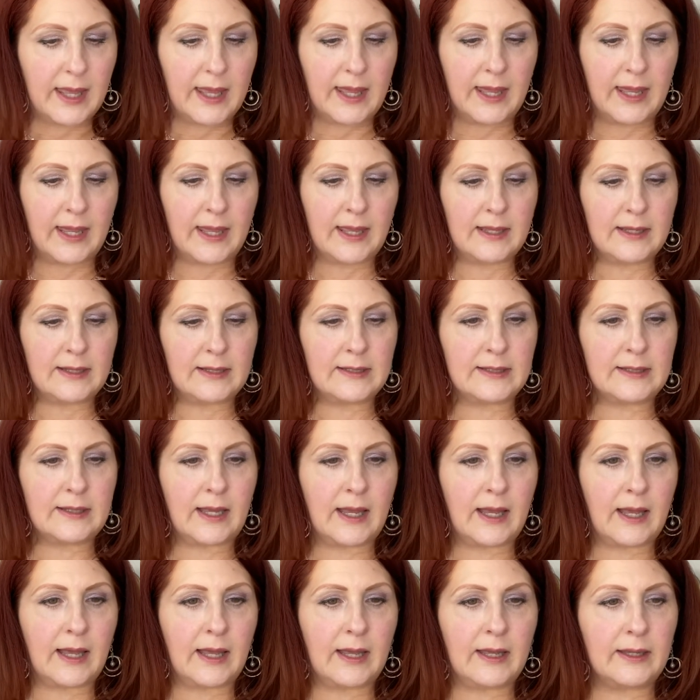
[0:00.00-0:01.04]
And
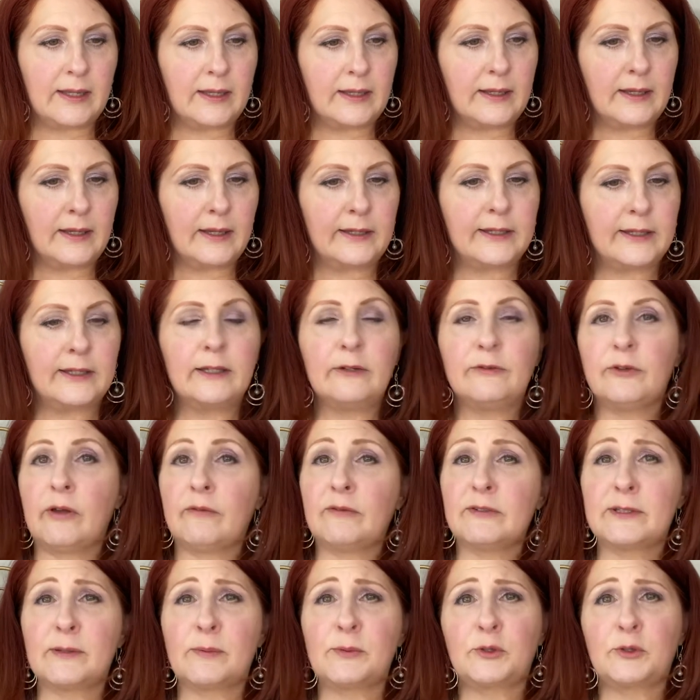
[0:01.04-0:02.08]
again, if you
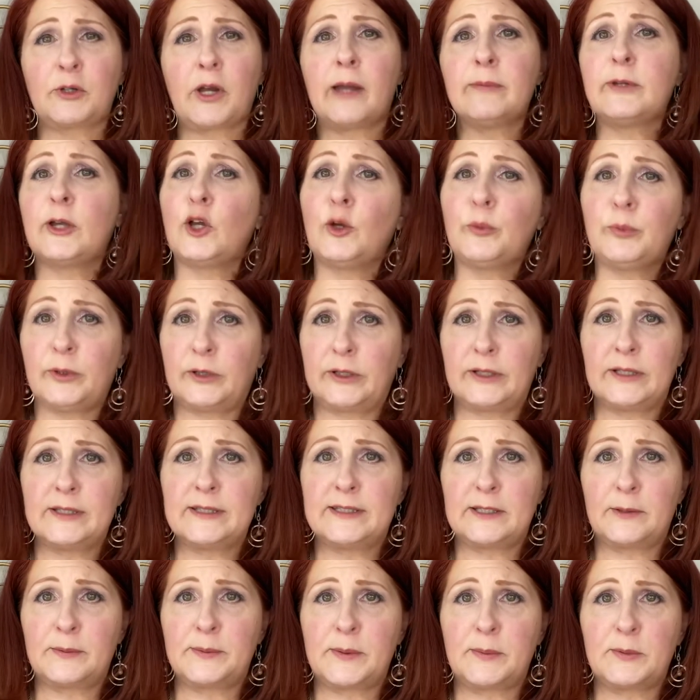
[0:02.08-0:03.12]
haven't subscribed, I hope you'll
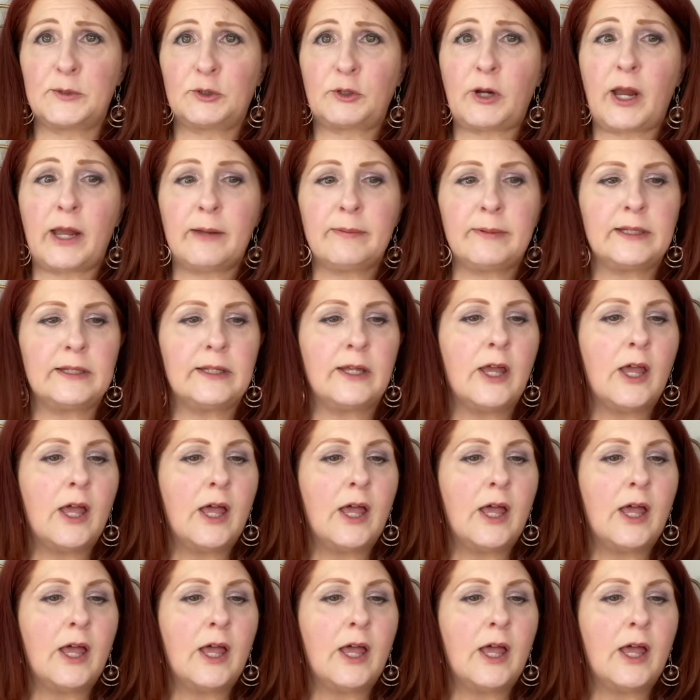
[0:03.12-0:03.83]
consider subscribing.